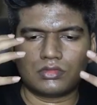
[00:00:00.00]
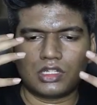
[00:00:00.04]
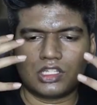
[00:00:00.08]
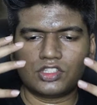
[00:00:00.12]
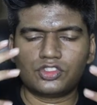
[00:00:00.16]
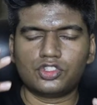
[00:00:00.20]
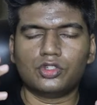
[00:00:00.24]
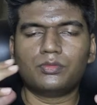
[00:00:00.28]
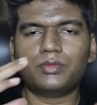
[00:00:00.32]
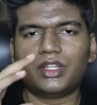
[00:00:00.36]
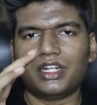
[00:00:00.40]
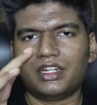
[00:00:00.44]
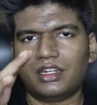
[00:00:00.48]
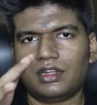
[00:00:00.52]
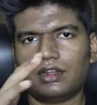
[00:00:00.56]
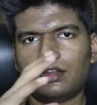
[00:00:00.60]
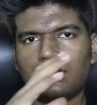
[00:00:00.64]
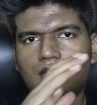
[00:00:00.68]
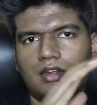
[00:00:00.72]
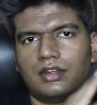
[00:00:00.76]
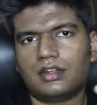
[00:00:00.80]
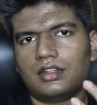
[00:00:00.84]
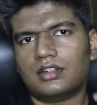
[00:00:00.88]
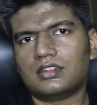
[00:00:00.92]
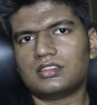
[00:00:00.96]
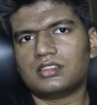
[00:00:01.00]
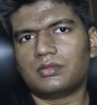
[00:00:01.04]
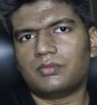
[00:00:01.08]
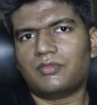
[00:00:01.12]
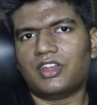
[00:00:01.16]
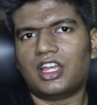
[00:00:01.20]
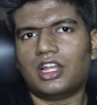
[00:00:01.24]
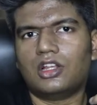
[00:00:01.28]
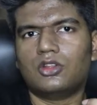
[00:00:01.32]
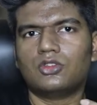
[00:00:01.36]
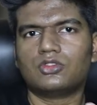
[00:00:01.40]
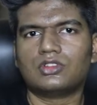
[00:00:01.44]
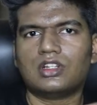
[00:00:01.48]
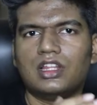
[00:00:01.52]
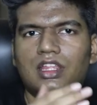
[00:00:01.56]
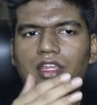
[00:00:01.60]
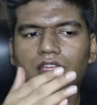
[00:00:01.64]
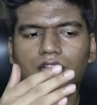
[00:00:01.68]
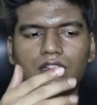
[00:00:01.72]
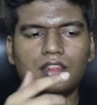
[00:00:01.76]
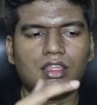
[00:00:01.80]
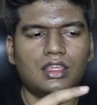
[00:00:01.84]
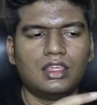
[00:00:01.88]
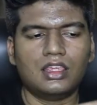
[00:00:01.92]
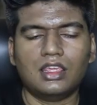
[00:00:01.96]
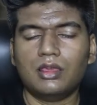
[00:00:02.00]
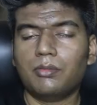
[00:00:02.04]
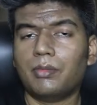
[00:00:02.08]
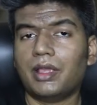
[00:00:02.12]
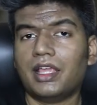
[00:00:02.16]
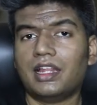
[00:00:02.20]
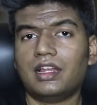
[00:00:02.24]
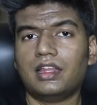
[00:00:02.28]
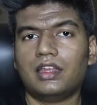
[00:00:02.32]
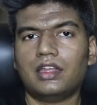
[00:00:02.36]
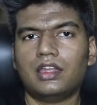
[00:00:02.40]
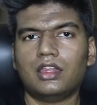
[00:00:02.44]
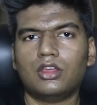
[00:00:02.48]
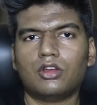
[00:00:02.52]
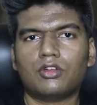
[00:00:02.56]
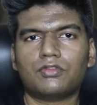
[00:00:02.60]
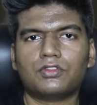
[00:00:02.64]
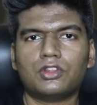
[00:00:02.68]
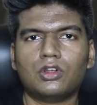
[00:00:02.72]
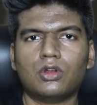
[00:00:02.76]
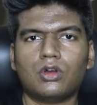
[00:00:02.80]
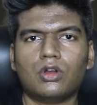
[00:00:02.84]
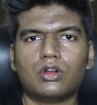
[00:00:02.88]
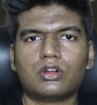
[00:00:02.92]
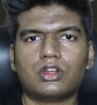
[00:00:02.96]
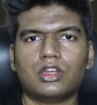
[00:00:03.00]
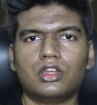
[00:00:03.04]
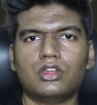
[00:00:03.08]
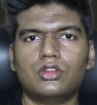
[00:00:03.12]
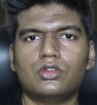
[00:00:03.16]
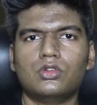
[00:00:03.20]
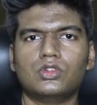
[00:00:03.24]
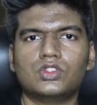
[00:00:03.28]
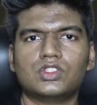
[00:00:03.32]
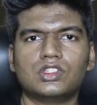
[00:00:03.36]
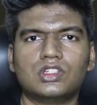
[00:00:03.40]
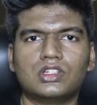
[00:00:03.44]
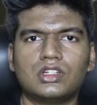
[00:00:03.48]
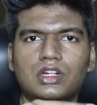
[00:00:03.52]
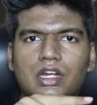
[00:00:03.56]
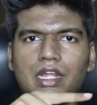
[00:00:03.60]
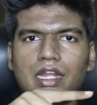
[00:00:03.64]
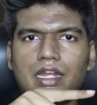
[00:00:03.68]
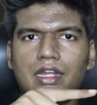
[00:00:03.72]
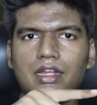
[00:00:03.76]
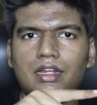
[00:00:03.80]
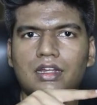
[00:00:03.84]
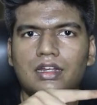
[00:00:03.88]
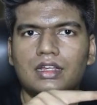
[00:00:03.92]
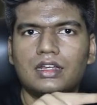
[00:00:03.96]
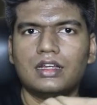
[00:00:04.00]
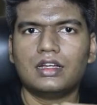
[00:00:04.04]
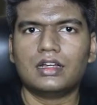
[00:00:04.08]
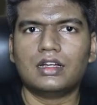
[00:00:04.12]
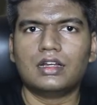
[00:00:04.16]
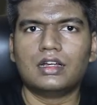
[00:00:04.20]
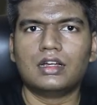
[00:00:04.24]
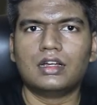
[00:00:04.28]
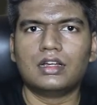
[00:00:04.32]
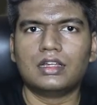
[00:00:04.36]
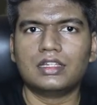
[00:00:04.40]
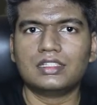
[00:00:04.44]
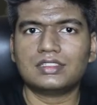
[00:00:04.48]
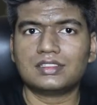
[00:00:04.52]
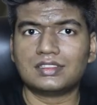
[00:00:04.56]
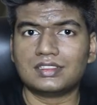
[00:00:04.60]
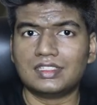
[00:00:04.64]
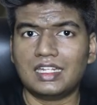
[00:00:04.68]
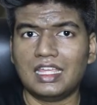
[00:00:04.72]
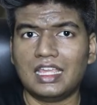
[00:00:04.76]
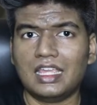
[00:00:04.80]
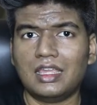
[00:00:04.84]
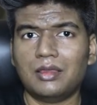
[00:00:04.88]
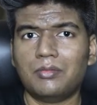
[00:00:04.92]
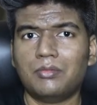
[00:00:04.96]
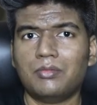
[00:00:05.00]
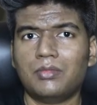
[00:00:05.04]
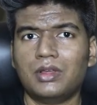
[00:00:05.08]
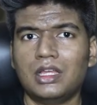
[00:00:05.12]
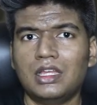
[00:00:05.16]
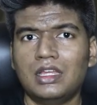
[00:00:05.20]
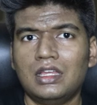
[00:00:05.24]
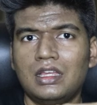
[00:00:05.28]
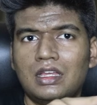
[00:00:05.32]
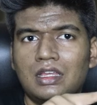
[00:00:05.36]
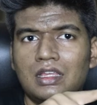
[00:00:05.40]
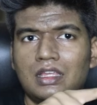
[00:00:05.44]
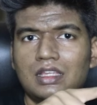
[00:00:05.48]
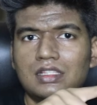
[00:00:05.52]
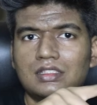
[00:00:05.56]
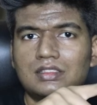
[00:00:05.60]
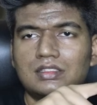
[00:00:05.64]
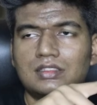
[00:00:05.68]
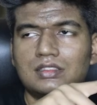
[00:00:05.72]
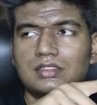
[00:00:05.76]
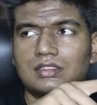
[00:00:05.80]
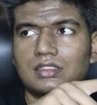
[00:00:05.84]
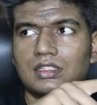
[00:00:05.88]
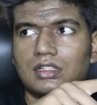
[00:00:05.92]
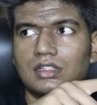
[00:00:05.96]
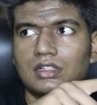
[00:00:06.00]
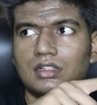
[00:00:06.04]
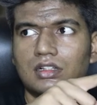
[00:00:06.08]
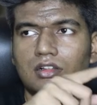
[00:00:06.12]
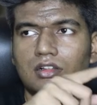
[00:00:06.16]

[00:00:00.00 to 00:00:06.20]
assume that it will return some values like the email ID of the logged in user and his name, his